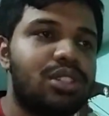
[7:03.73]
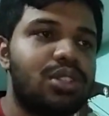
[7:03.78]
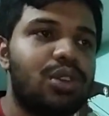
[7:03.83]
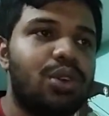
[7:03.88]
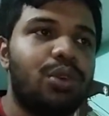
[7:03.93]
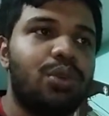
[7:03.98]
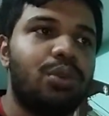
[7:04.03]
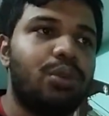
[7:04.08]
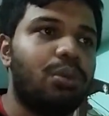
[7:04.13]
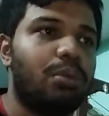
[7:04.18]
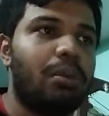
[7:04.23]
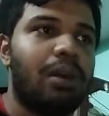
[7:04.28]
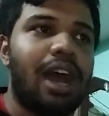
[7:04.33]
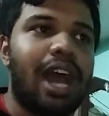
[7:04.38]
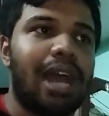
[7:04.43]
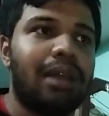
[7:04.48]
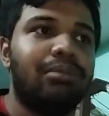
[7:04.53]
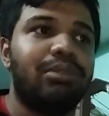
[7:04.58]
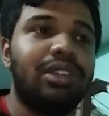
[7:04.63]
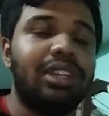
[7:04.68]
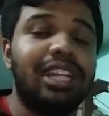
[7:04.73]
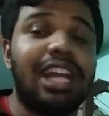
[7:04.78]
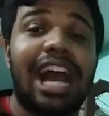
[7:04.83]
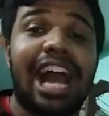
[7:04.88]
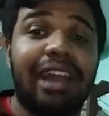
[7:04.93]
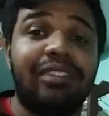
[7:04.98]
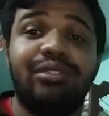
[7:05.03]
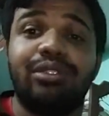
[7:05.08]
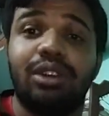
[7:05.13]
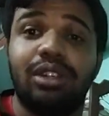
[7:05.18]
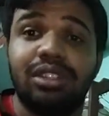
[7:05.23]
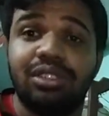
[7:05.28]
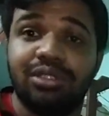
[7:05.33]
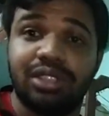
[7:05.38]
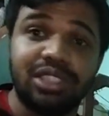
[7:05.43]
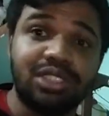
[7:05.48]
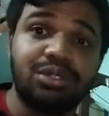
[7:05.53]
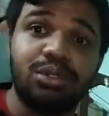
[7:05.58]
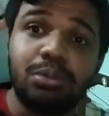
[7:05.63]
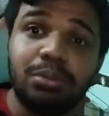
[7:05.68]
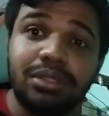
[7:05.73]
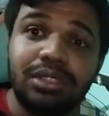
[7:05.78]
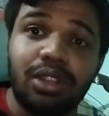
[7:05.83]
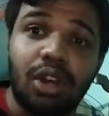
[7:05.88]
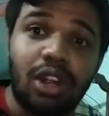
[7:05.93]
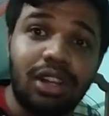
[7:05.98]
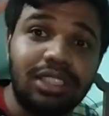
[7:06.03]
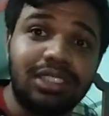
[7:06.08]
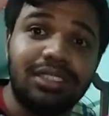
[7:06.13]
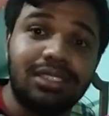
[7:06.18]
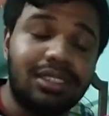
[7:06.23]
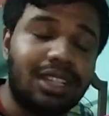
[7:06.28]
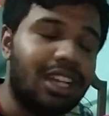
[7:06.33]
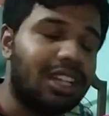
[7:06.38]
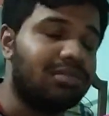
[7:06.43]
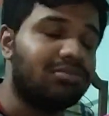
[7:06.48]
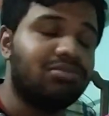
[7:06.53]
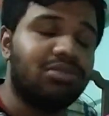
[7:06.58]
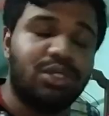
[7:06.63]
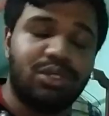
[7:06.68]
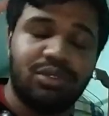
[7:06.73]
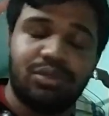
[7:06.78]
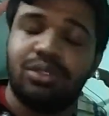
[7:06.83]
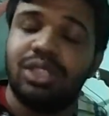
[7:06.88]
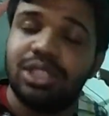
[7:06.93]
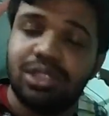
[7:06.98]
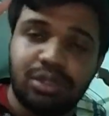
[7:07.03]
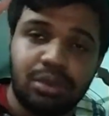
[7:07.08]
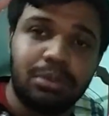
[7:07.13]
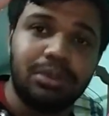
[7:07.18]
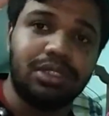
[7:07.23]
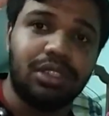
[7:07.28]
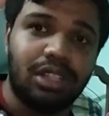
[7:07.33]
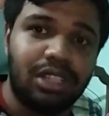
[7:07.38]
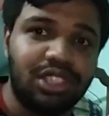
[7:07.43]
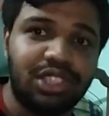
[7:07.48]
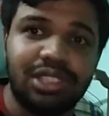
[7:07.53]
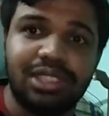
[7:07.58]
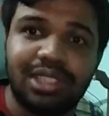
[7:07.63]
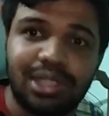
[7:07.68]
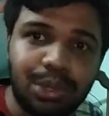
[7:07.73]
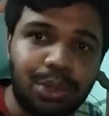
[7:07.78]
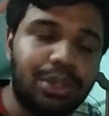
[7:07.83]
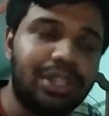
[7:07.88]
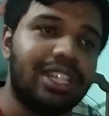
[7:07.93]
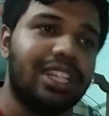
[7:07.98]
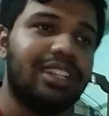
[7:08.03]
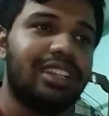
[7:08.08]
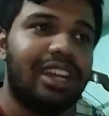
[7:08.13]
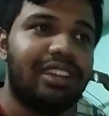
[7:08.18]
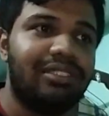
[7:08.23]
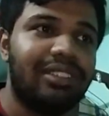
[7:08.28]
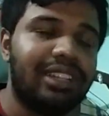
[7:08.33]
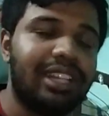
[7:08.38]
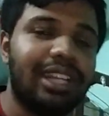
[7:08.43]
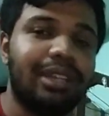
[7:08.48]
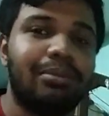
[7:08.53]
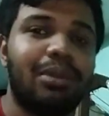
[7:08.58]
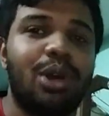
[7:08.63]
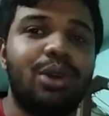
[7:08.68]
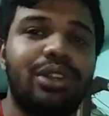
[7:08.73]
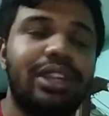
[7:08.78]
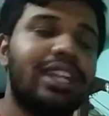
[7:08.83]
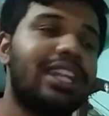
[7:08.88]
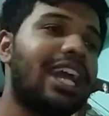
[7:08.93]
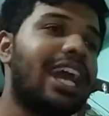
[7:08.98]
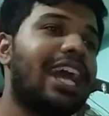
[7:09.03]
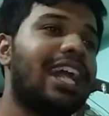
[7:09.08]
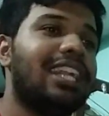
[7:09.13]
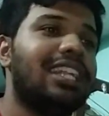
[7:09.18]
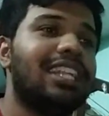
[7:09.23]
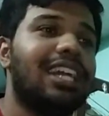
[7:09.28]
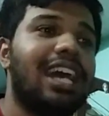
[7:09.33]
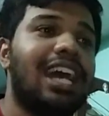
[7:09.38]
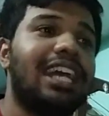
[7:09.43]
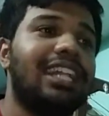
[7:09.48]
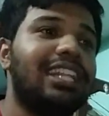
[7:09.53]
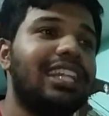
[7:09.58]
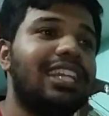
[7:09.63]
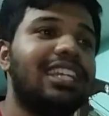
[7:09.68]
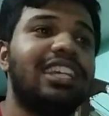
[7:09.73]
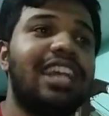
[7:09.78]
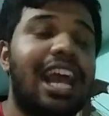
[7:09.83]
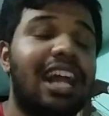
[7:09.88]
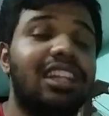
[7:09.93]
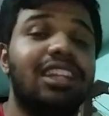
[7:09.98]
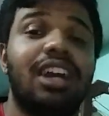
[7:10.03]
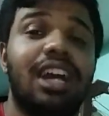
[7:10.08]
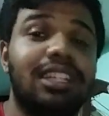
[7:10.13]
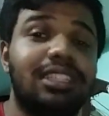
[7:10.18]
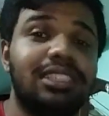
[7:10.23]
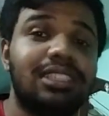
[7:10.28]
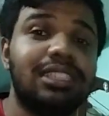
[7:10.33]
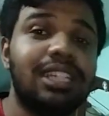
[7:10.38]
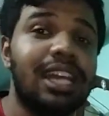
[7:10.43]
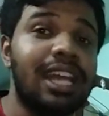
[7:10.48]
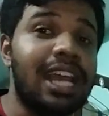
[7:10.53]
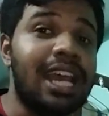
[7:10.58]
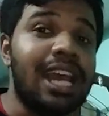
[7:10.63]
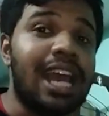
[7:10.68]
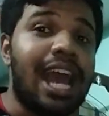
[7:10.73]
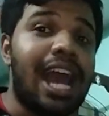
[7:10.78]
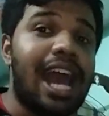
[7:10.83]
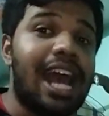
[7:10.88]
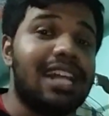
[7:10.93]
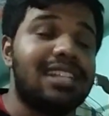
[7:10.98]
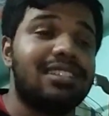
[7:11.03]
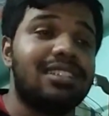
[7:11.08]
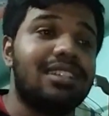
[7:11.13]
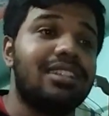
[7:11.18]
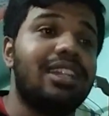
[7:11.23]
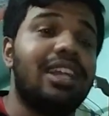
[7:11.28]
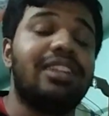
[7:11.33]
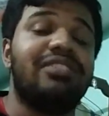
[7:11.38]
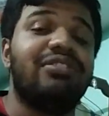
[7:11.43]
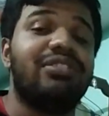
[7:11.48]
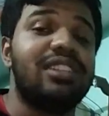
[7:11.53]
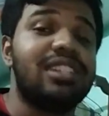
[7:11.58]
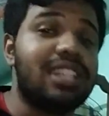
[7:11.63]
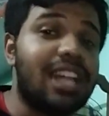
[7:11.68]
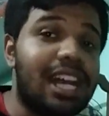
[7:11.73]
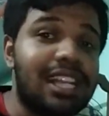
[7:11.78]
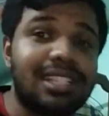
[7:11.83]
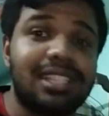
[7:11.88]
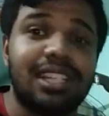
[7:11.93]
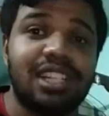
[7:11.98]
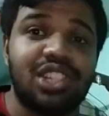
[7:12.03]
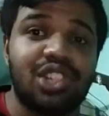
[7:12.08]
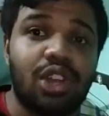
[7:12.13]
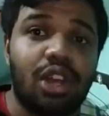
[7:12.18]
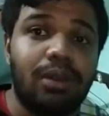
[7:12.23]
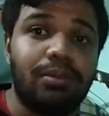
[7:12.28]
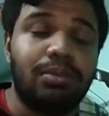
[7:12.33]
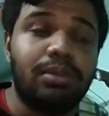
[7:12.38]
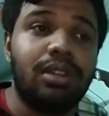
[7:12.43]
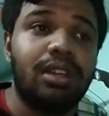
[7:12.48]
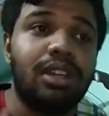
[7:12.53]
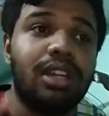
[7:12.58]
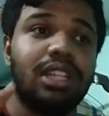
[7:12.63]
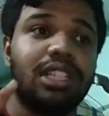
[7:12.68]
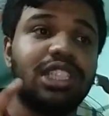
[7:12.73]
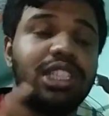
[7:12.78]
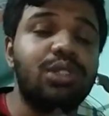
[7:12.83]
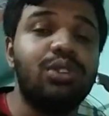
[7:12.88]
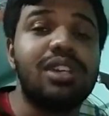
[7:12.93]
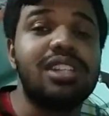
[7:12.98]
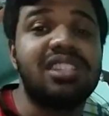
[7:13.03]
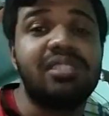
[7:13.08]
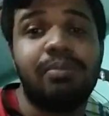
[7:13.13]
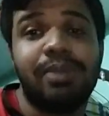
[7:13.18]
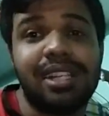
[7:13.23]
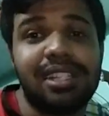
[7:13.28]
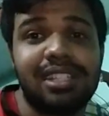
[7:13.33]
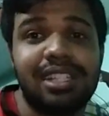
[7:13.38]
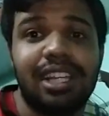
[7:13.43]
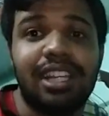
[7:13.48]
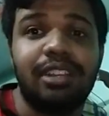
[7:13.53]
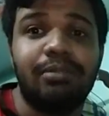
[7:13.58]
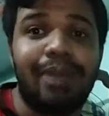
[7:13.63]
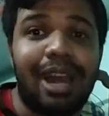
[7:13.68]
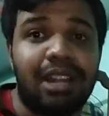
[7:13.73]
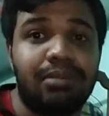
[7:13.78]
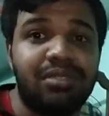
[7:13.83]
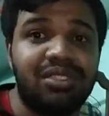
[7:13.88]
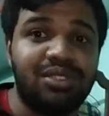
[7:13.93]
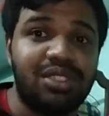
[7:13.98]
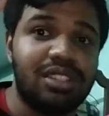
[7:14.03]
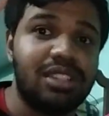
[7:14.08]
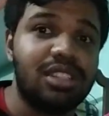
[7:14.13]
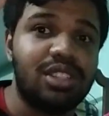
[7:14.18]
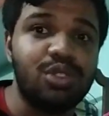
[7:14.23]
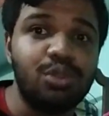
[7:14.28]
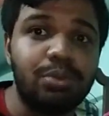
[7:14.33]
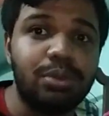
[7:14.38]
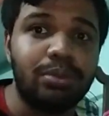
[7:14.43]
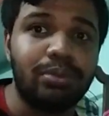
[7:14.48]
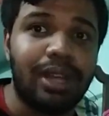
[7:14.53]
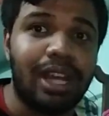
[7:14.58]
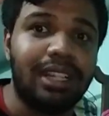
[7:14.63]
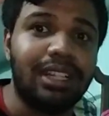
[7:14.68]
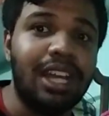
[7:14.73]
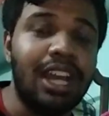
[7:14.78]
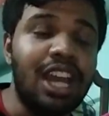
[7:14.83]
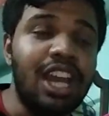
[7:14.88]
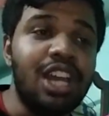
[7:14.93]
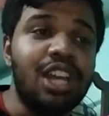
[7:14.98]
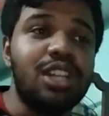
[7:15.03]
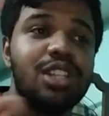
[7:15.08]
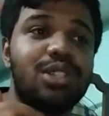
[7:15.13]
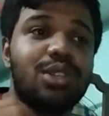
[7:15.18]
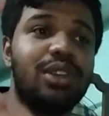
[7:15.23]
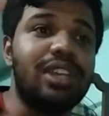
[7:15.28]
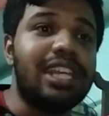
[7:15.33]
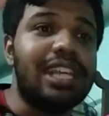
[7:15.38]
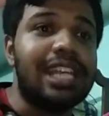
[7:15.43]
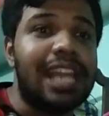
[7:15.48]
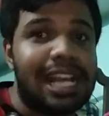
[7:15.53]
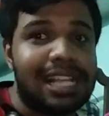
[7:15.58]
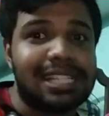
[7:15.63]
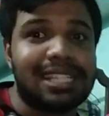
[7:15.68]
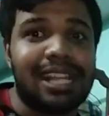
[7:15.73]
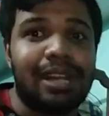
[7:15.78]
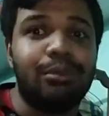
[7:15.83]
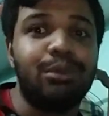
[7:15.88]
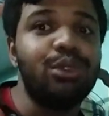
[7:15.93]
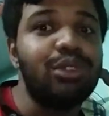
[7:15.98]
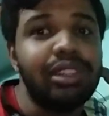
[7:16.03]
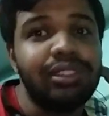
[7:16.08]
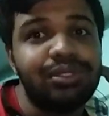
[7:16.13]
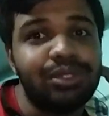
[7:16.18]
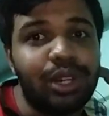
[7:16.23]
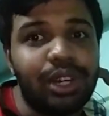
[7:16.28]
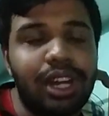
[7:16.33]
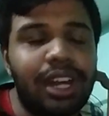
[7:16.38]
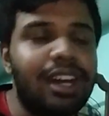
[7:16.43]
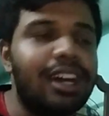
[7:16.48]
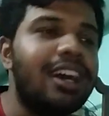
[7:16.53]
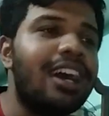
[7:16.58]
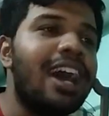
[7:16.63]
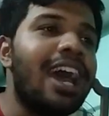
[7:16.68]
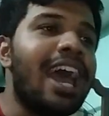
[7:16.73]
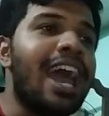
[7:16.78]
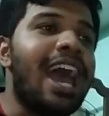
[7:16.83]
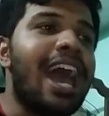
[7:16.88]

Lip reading: So I'm really hyped for the Wonder Woman origin story and everything about it, and I think Gal Gadot had some fantastic job. She was the best thing in Batman vs Superman. So yes, I'm rooting for her.